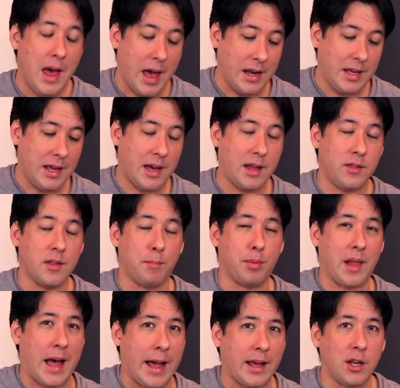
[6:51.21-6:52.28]
and he had the
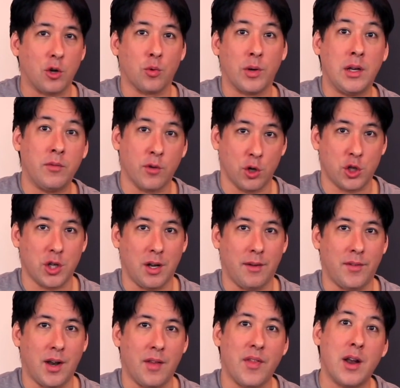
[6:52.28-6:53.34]
black and green version
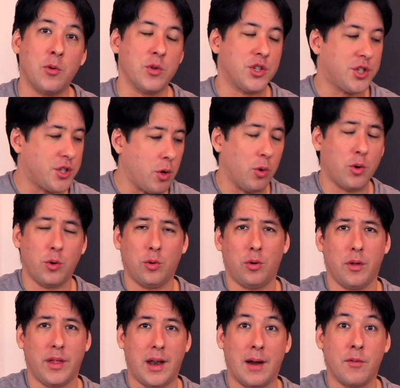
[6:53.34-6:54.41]
of it. I thought it was so
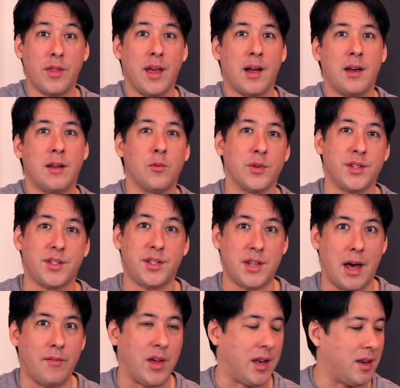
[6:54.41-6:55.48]
cool that everything on it was
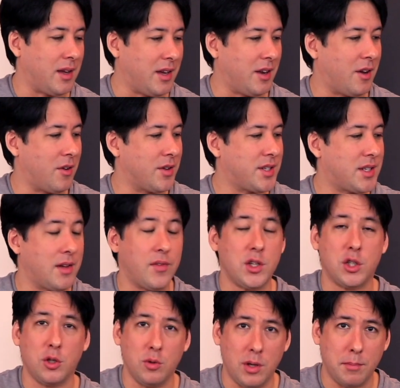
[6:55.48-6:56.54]
7,
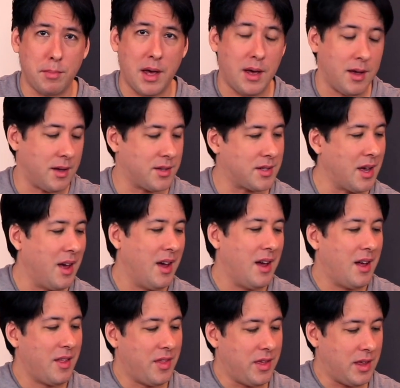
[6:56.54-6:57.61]
7 tuning pegs.
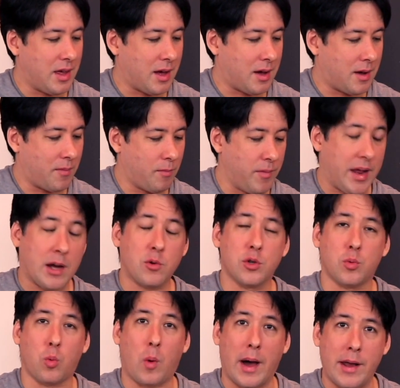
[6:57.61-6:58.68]
The neck
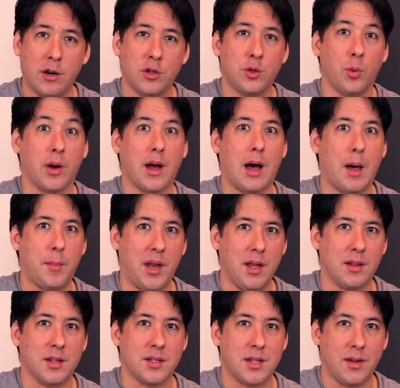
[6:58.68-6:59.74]
was wider to
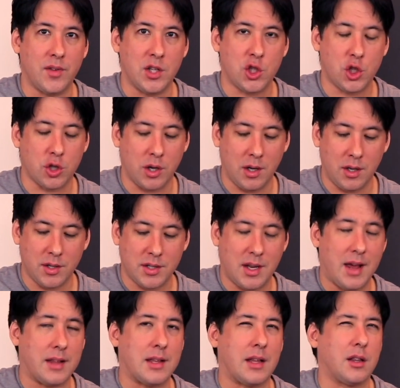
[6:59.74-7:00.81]
accommodate the 7 strings. It
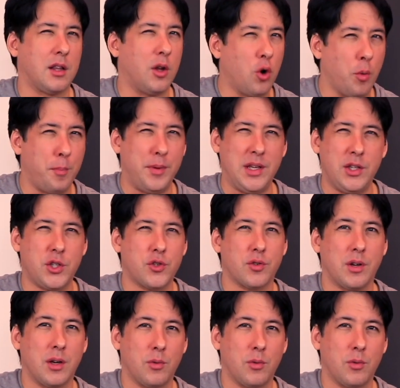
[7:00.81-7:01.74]
had that low B string,